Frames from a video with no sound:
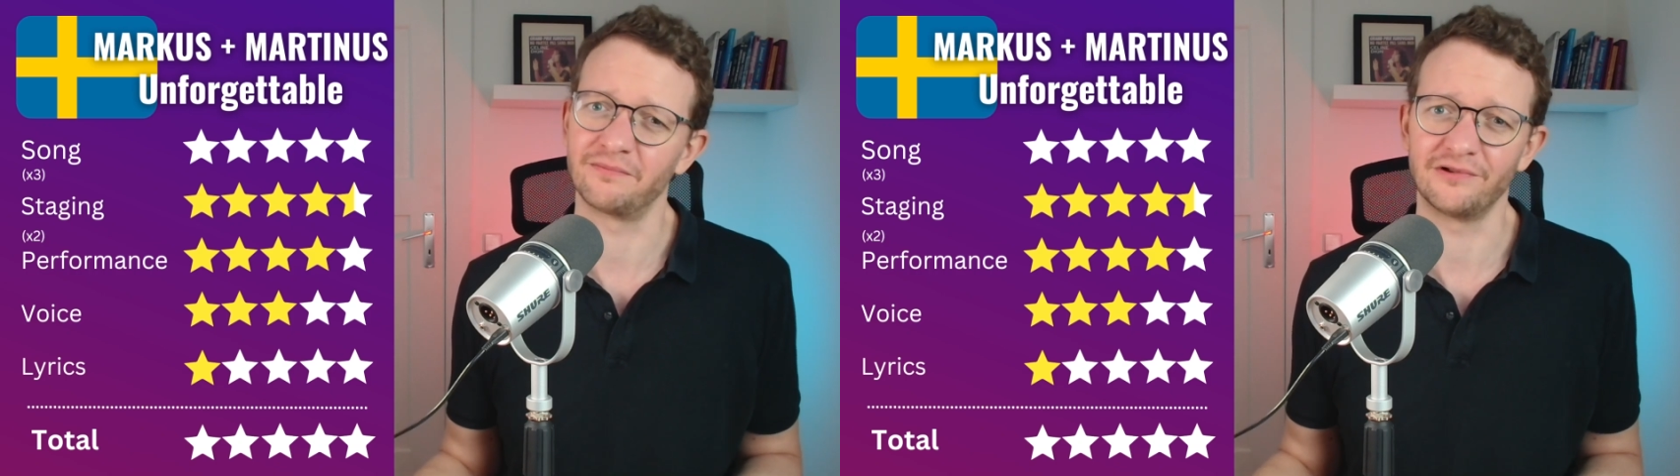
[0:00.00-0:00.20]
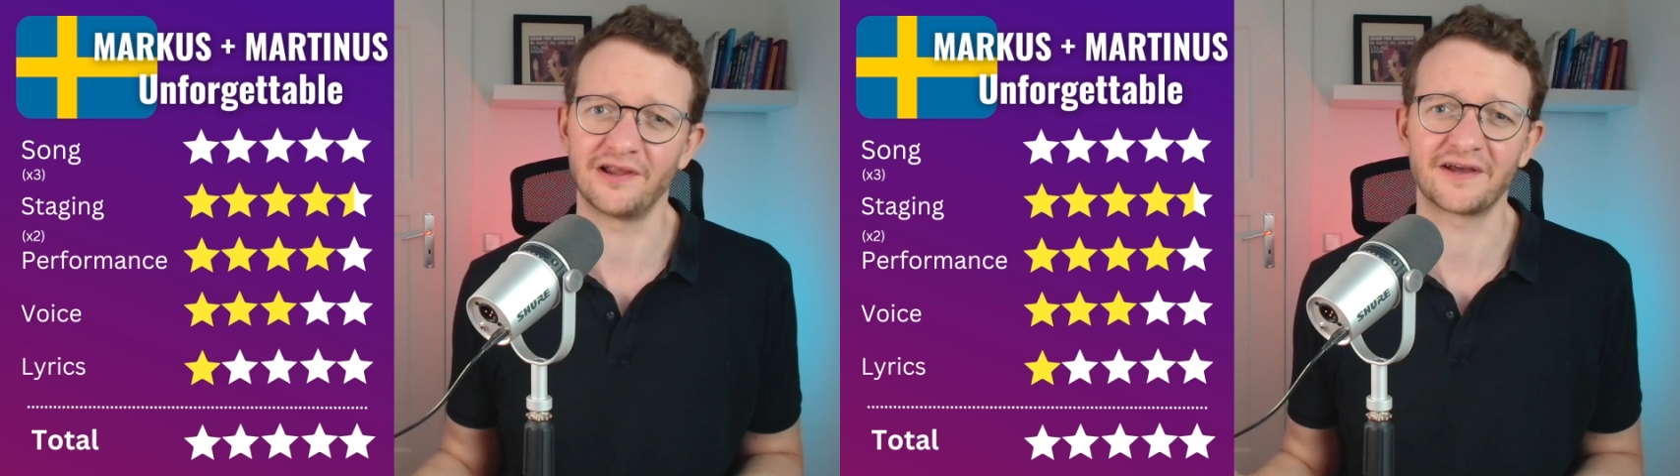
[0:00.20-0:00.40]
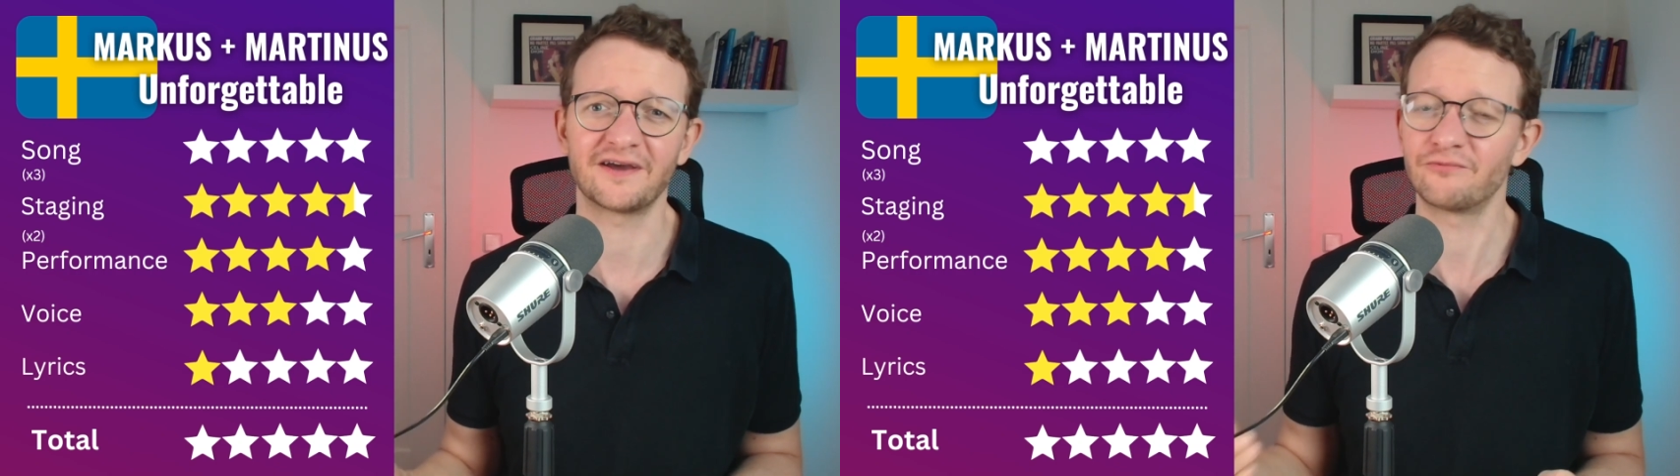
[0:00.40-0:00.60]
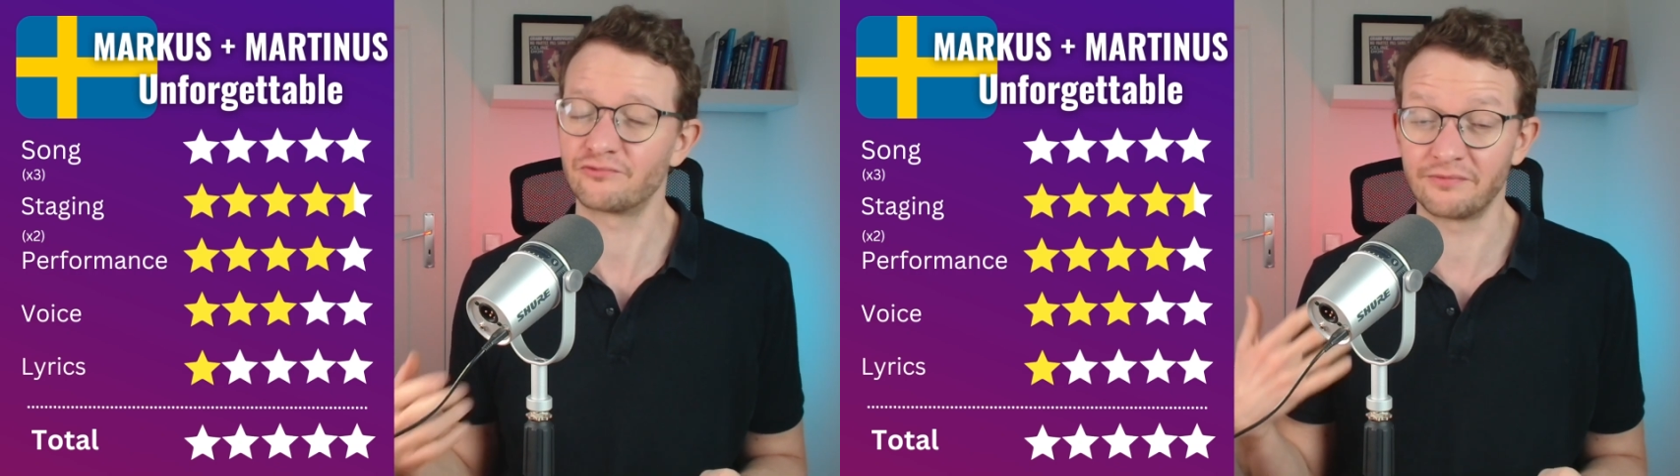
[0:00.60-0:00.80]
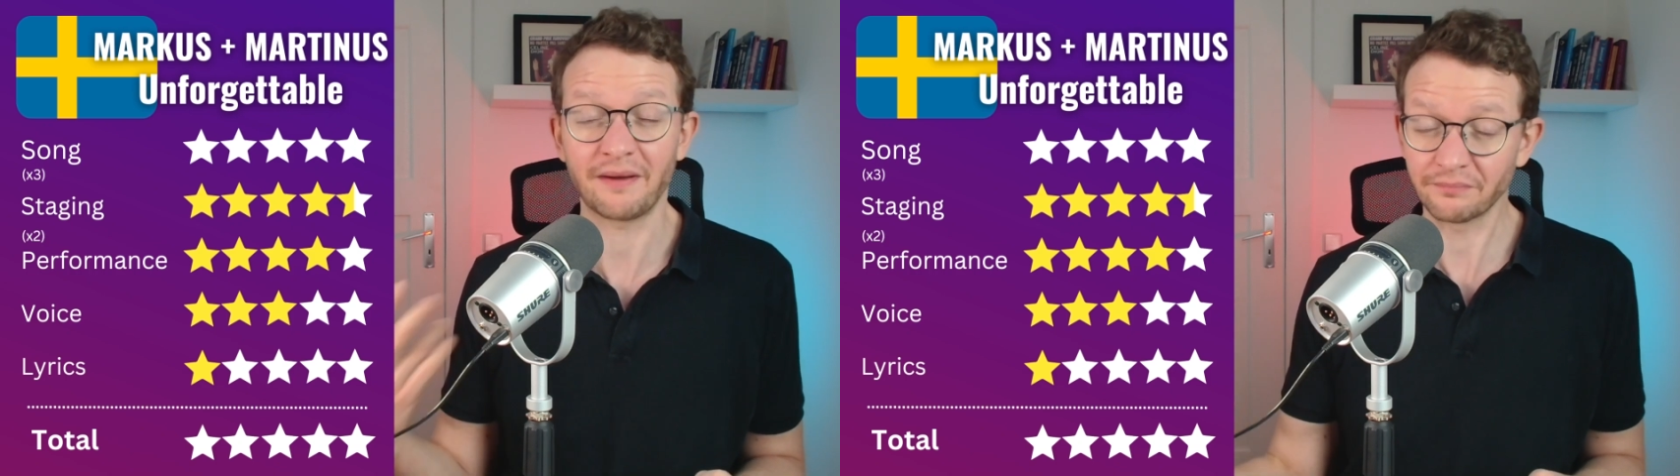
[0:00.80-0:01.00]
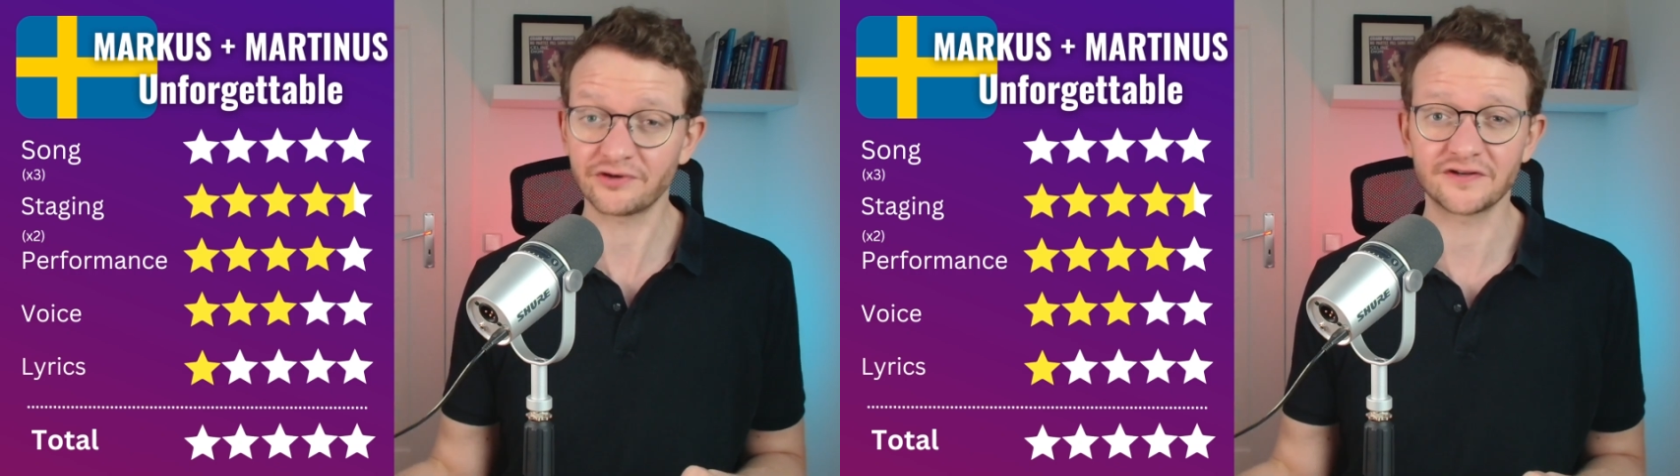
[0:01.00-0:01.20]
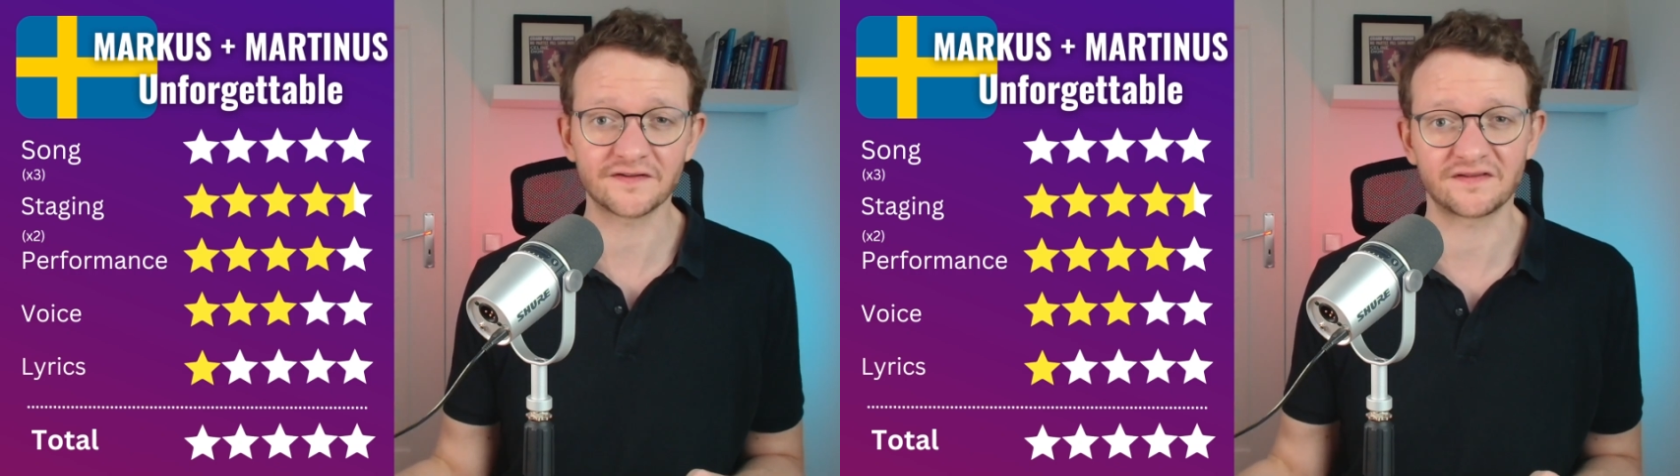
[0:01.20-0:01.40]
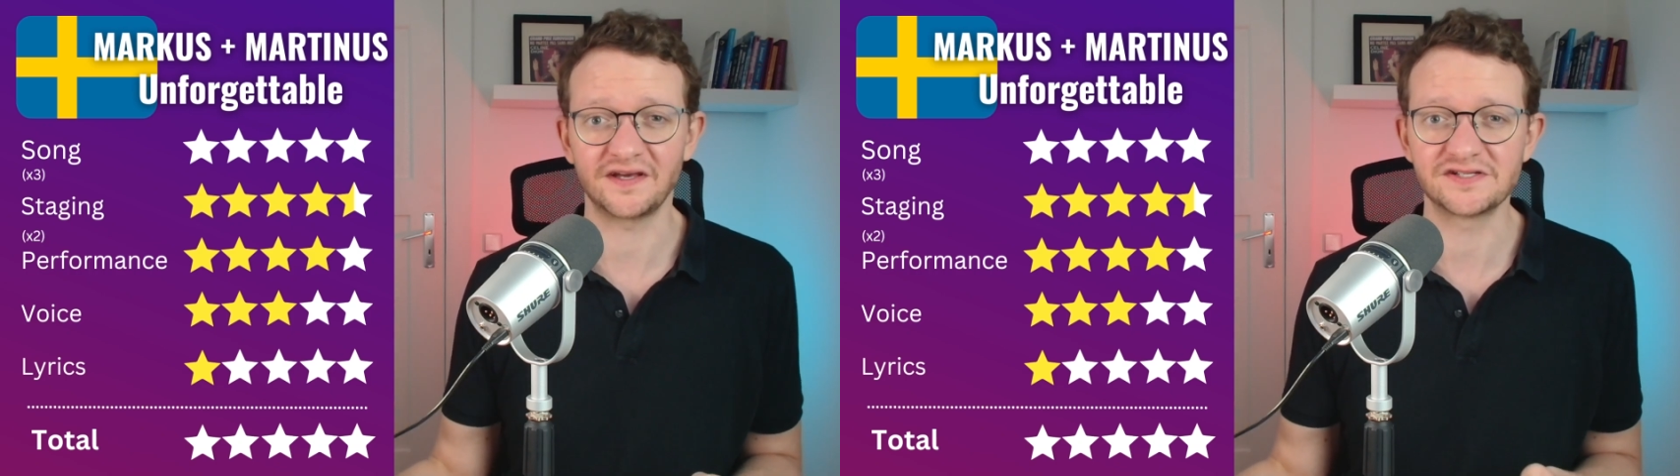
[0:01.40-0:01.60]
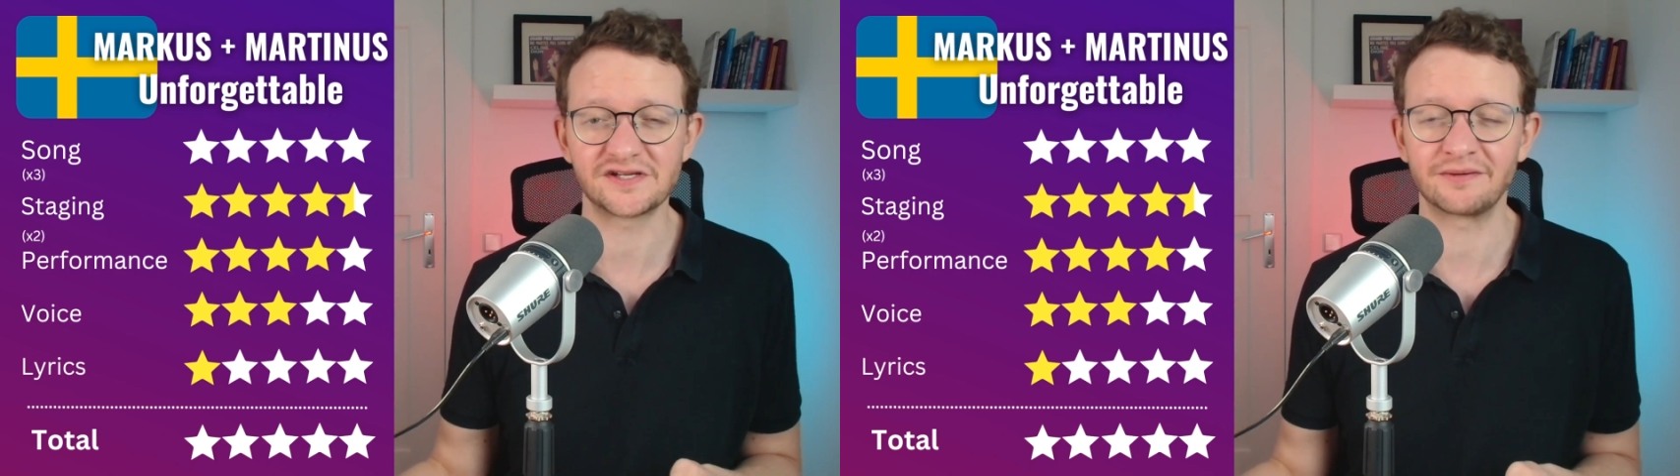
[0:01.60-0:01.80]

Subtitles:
Like, I remembered the staging,